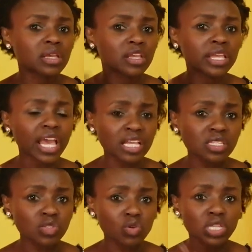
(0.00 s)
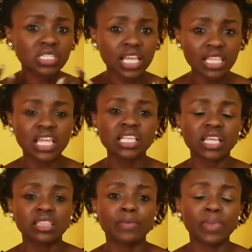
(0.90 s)
in case you are seeing this
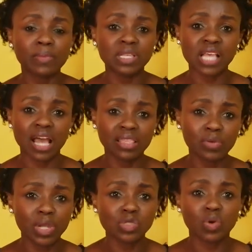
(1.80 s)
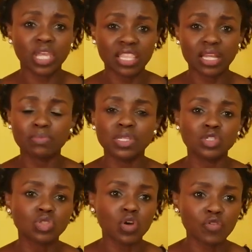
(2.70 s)
and the baby is otherwise okay, that
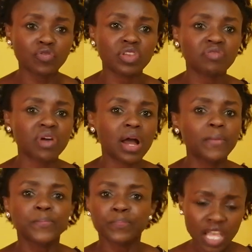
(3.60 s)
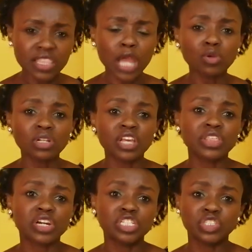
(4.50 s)
means no fever, they are not
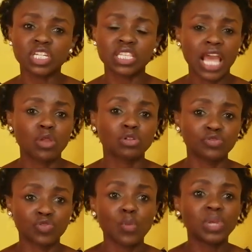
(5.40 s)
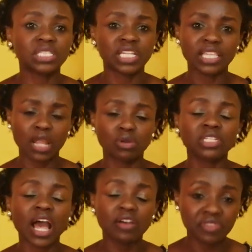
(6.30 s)
lethargic, they are not vomiting, they are not
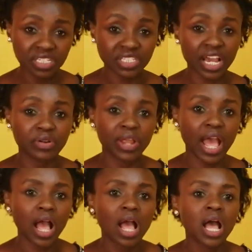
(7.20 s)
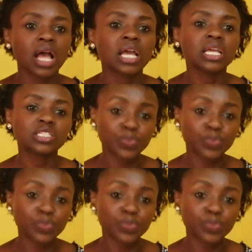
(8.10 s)
having diarrhea. It's